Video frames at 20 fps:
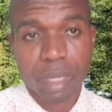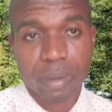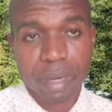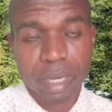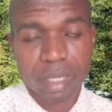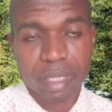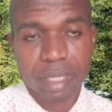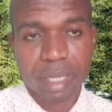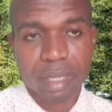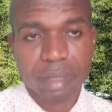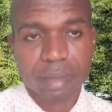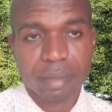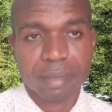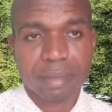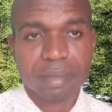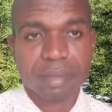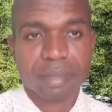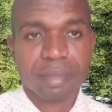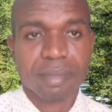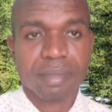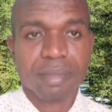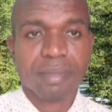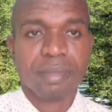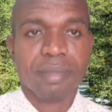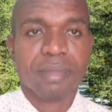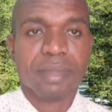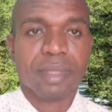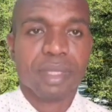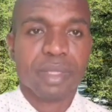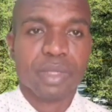me right now,
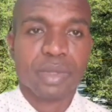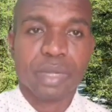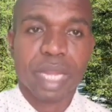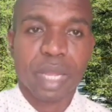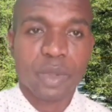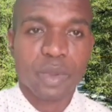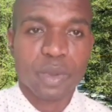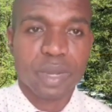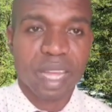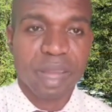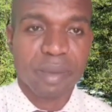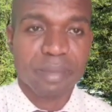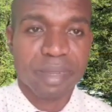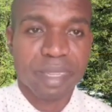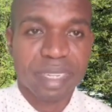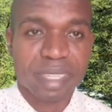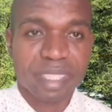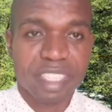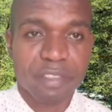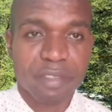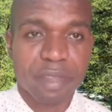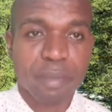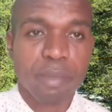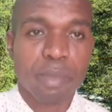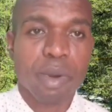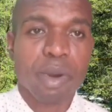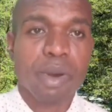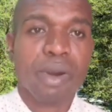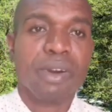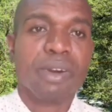so that you can be receiving
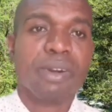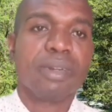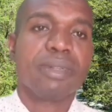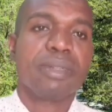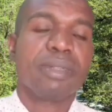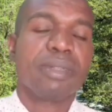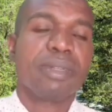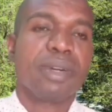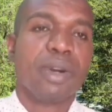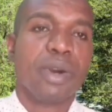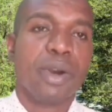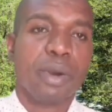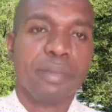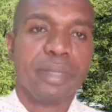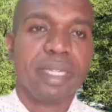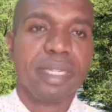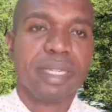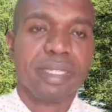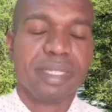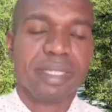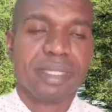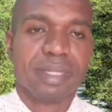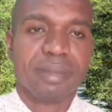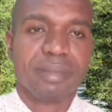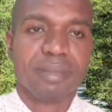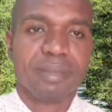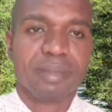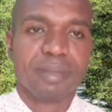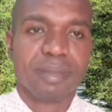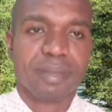more updates.
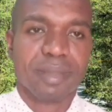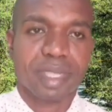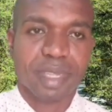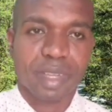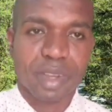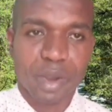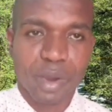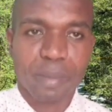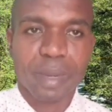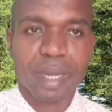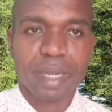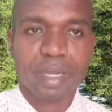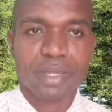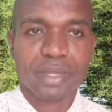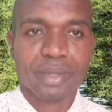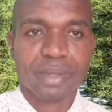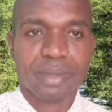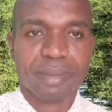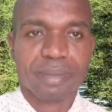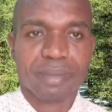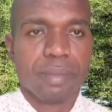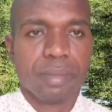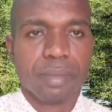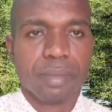God bless you.